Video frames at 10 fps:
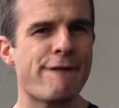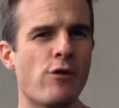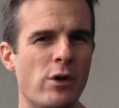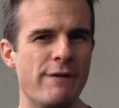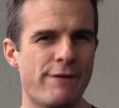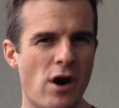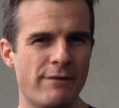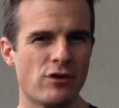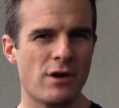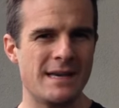
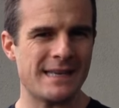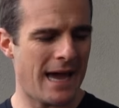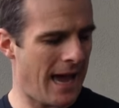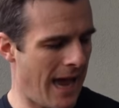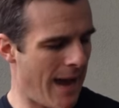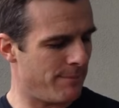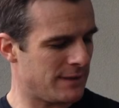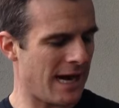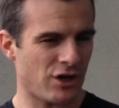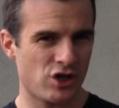45 degrees
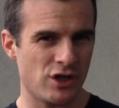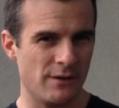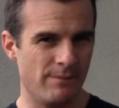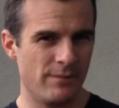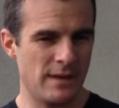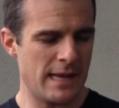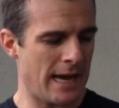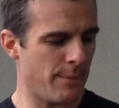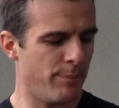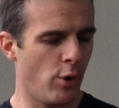abduction.
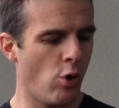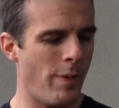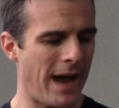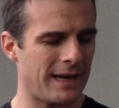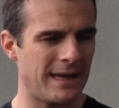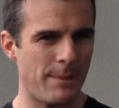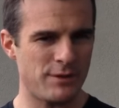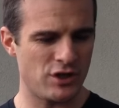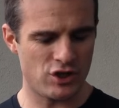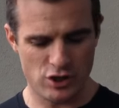Now to pull back in that
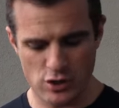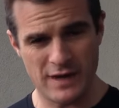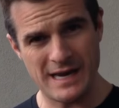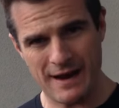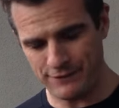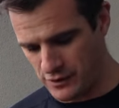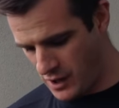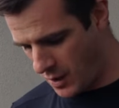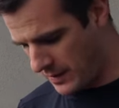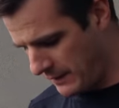position, you then have to
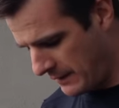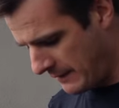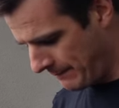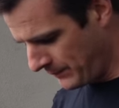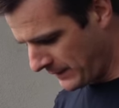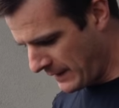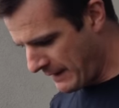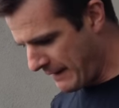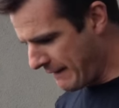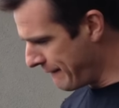go and
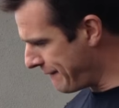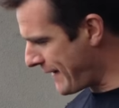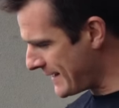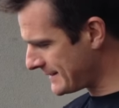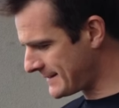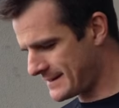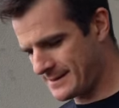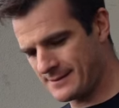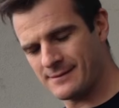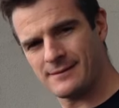face
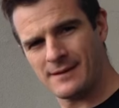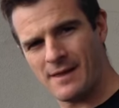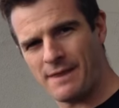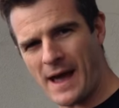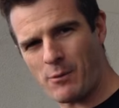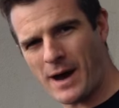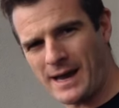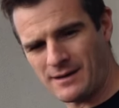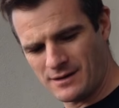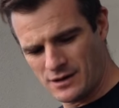that
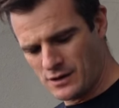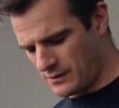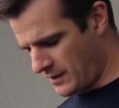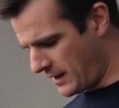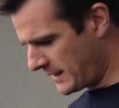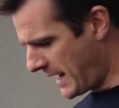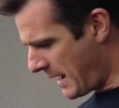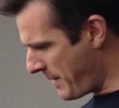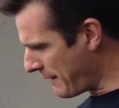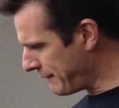way,
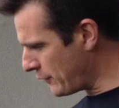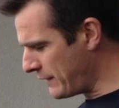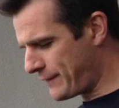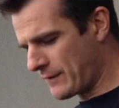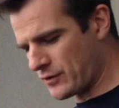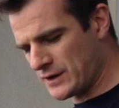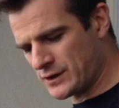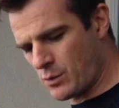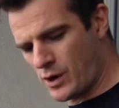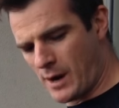okay, about 45
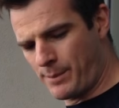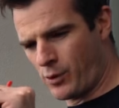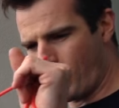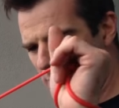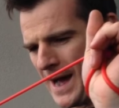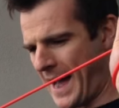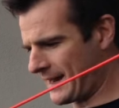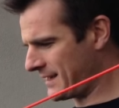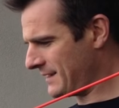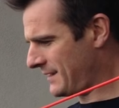degrees. So when I pull back,